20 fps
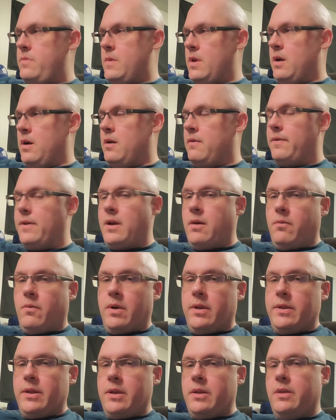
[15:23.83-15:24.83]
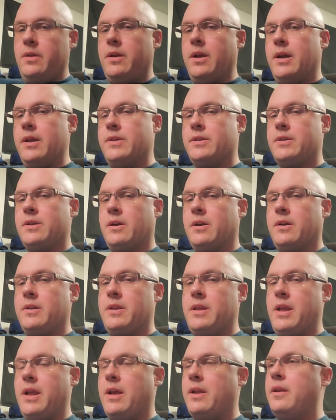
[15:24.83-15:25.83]
of that one that you guys saw in
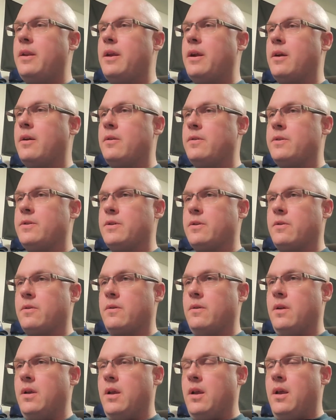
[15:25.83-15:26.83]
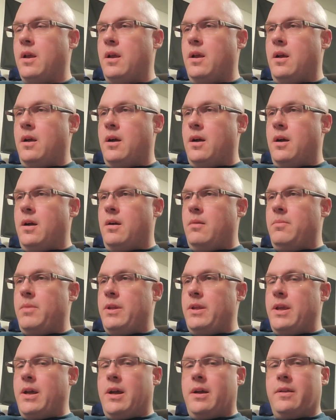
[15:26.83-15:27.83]
the end there. So, um,
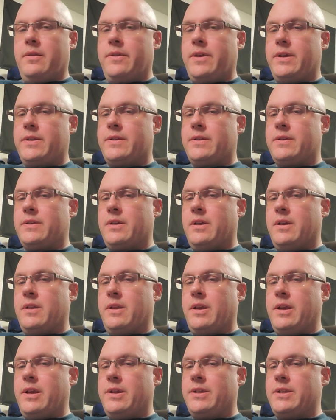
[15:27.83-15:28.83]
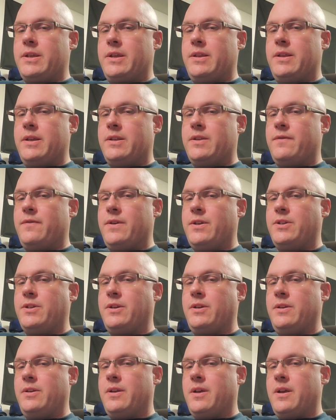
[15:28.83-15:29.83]
but yeah, that's, uh, like I said, that's
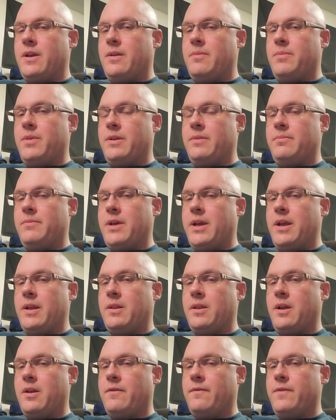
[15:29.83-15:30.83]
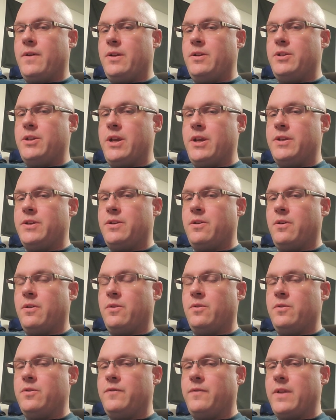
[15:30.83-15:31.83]
fishing. Uh, but I had a lot of fun chasing all
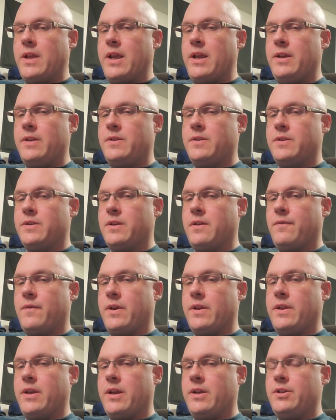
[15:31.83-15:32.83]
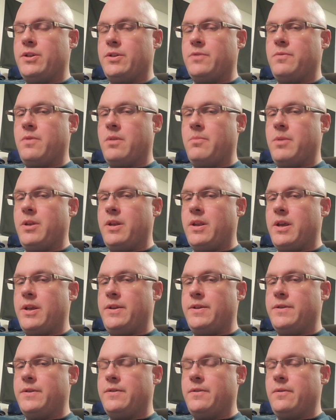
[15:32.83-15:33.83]
those flags and stuff like that. Just would have been
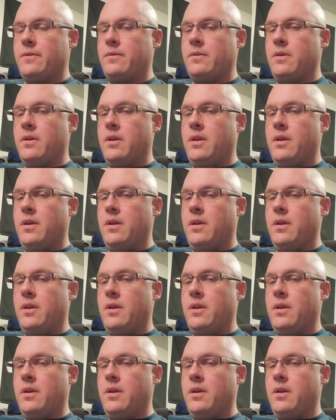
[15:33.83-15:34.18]
nice to,